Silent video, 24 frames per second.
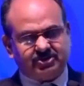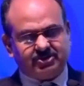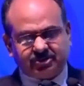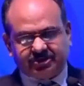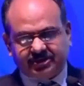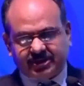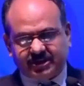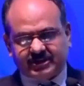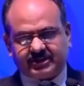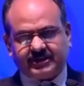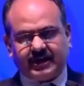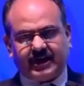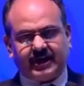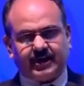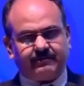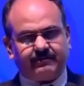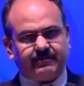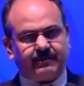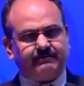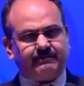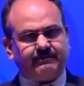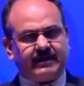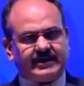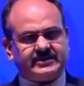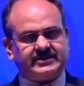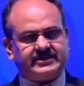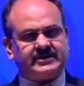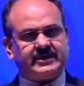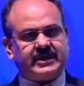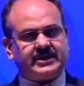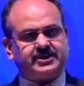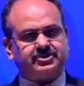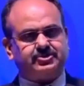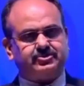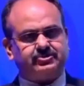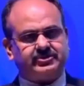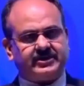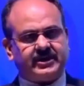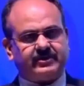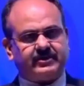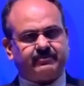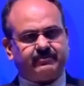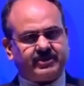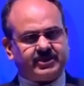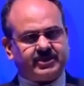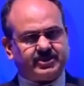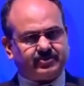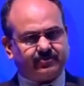So this kind of a matching has to
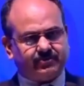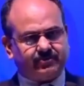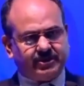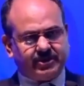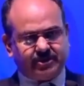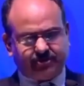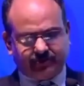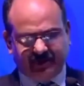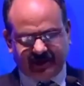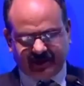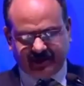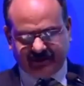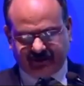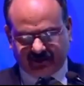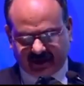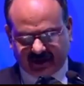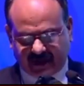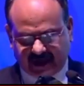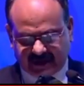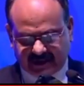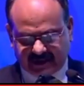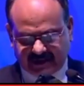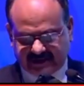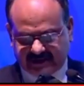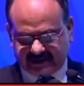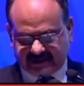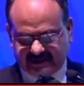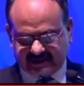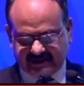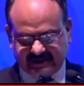take place within 24 hours.